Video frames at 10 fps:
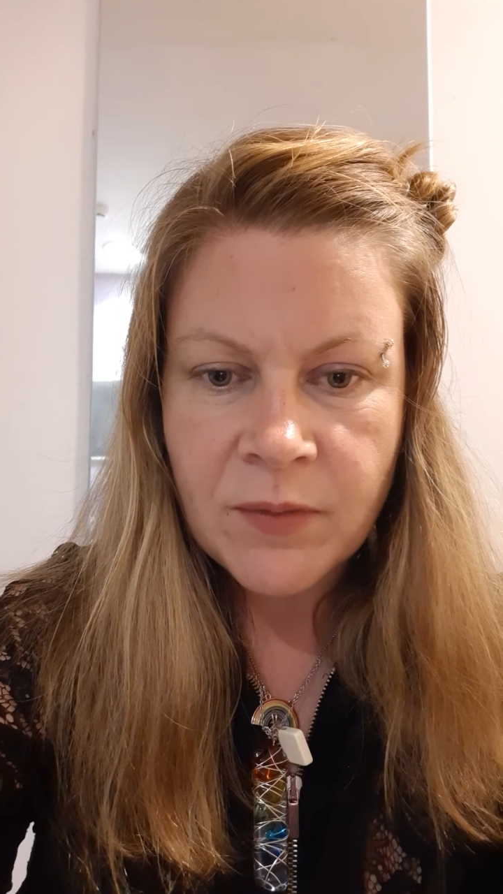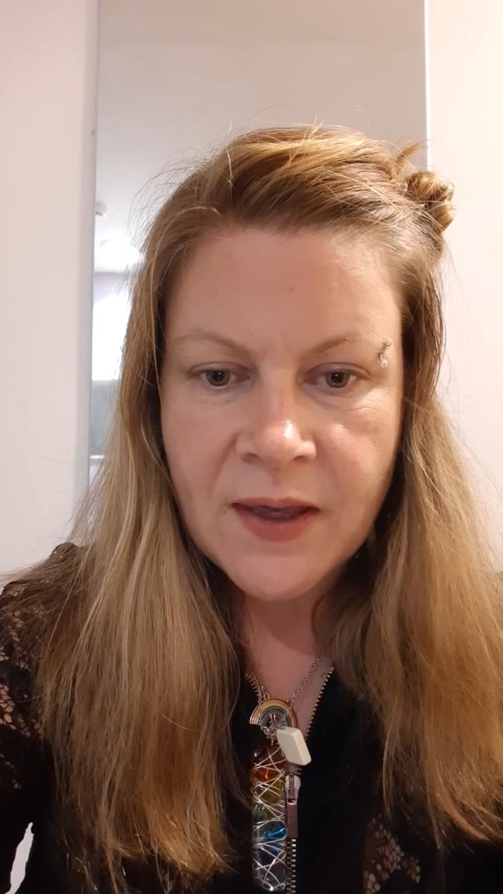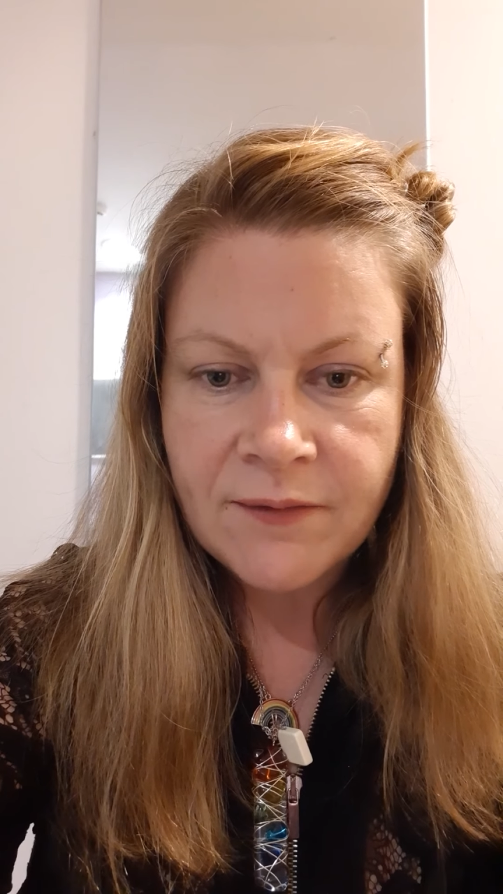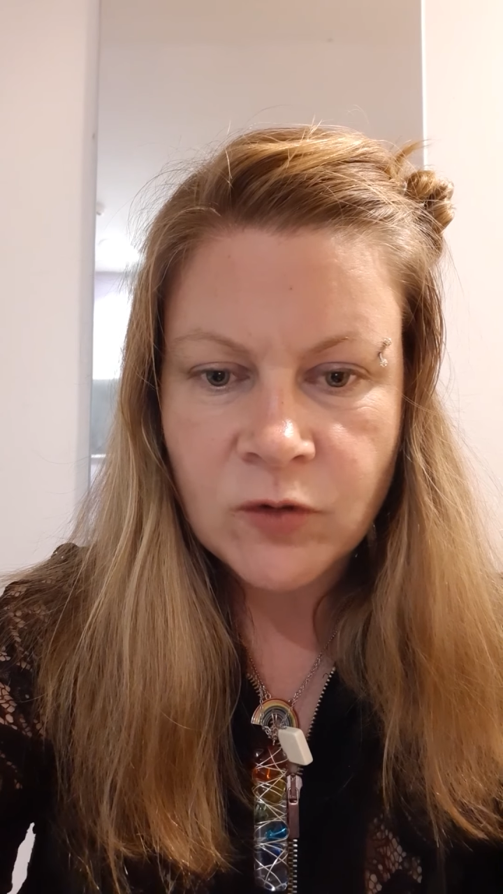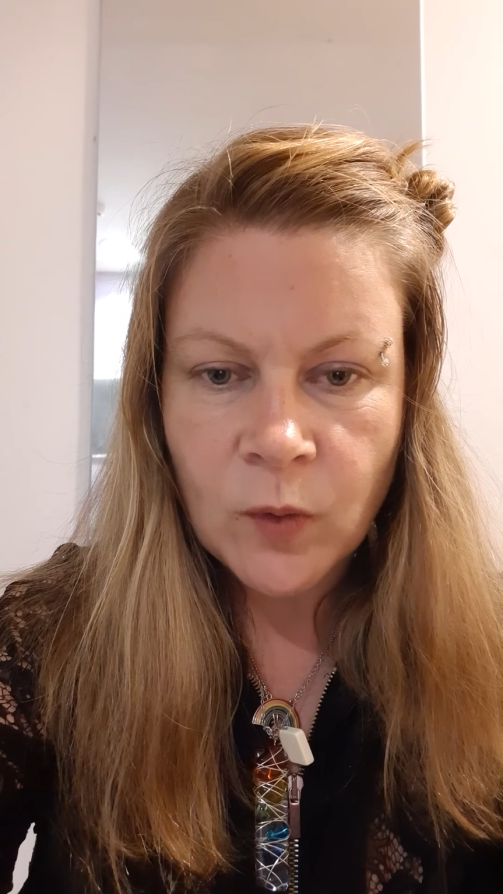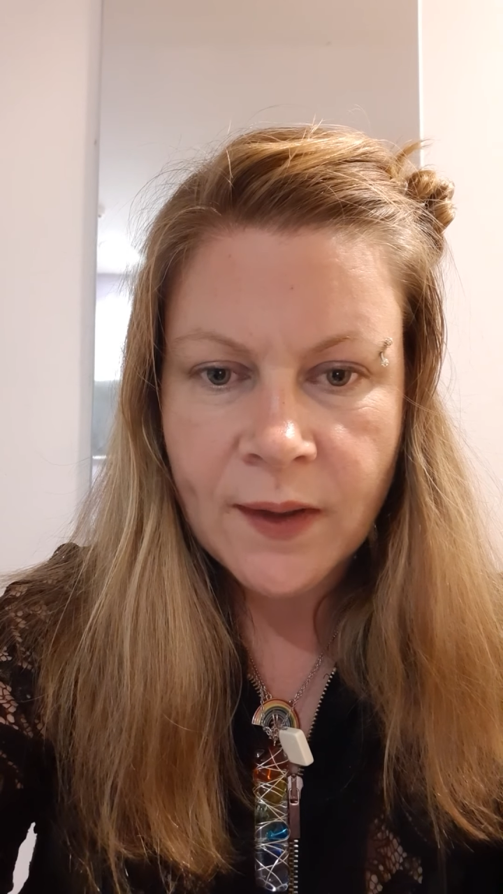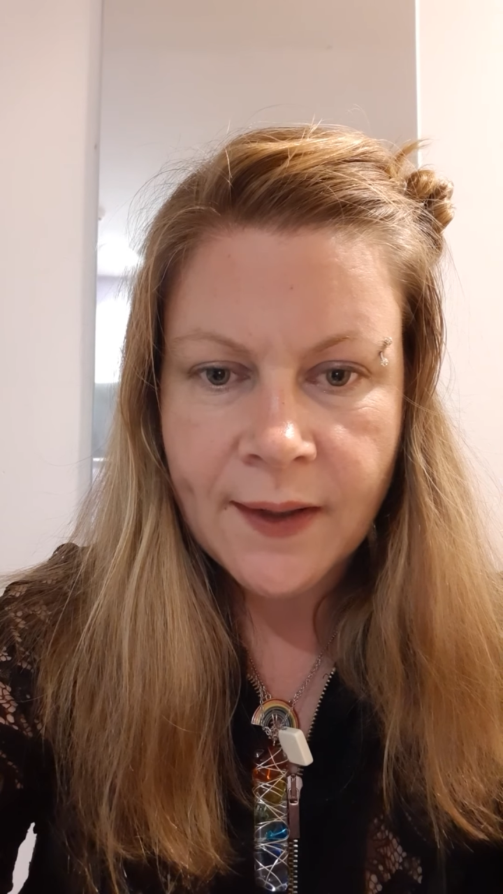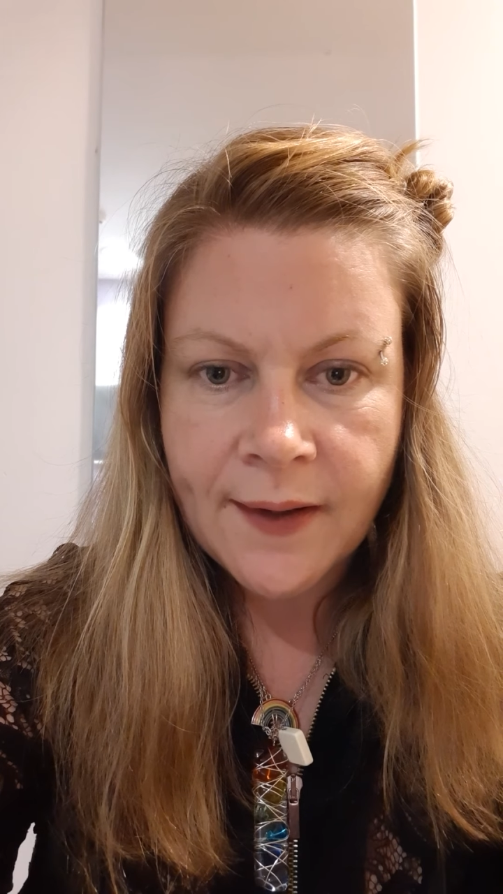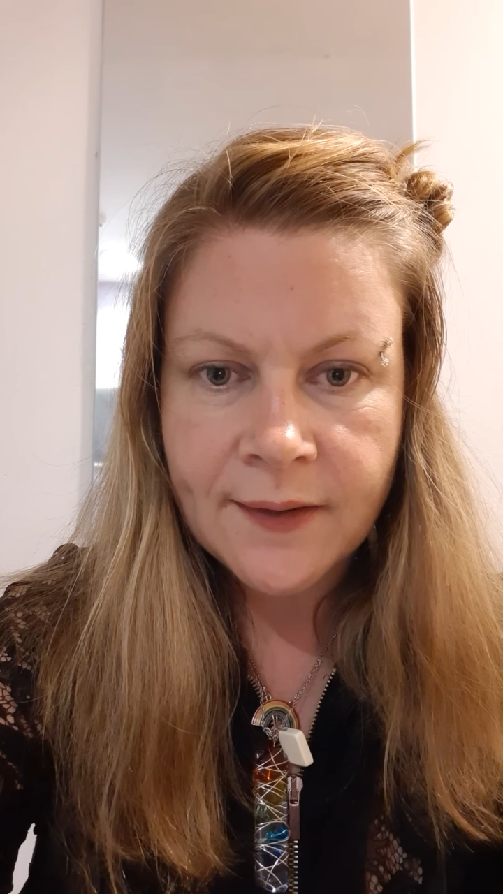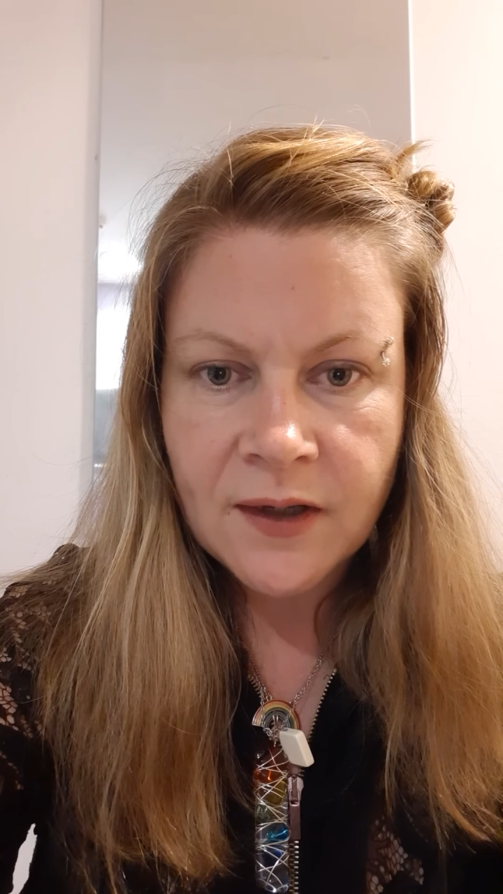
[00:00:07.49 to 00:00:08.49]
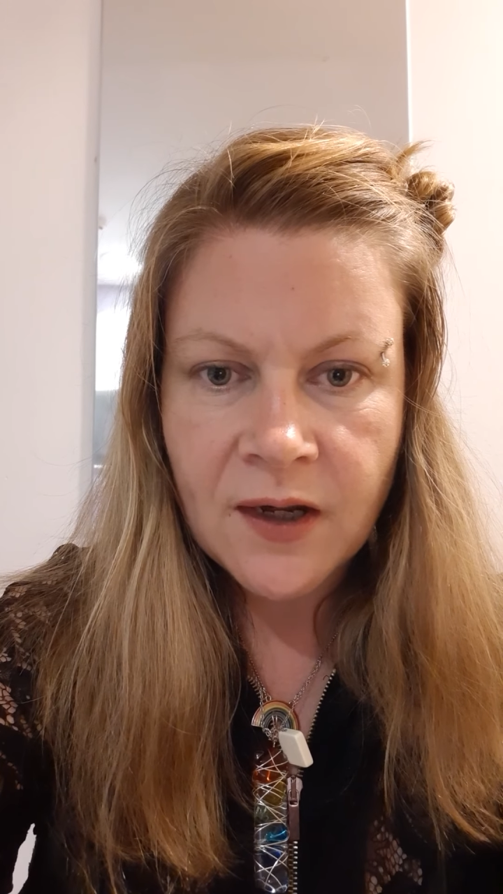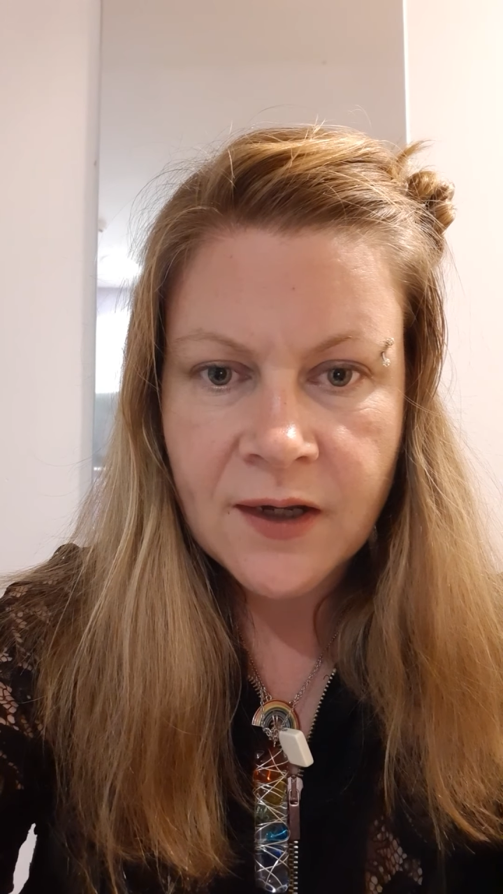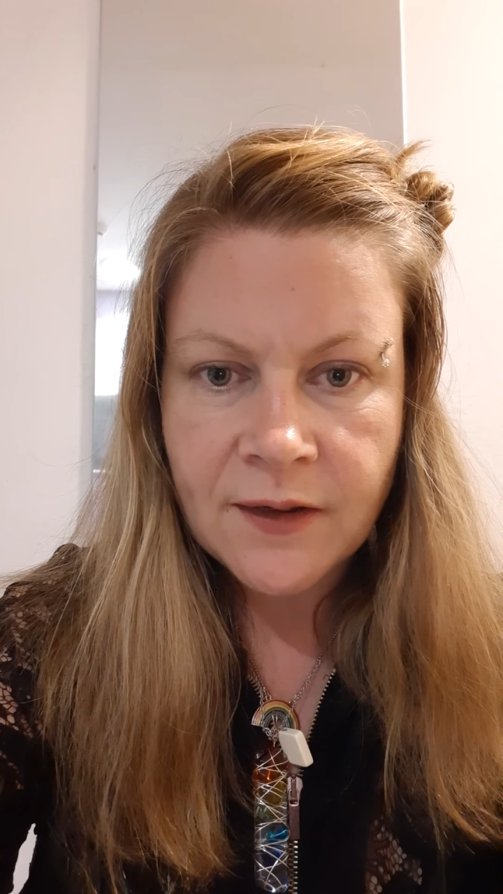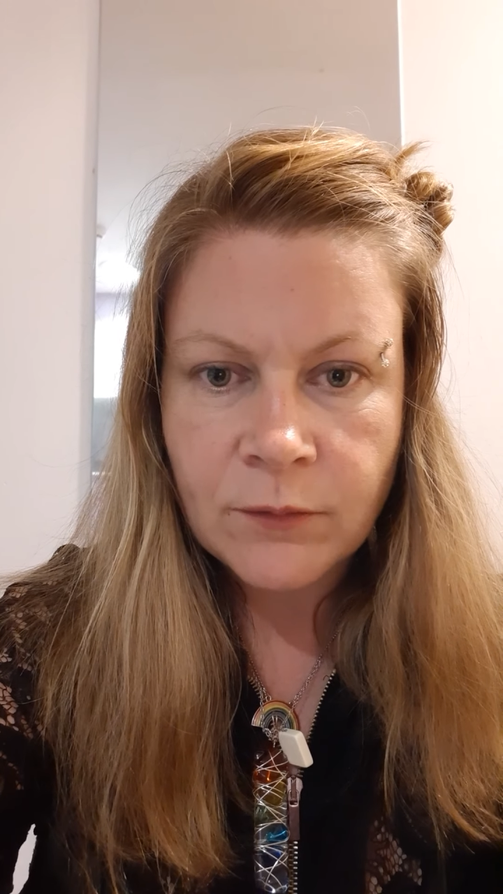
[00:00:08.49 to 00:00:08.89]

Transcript: here for 28 days,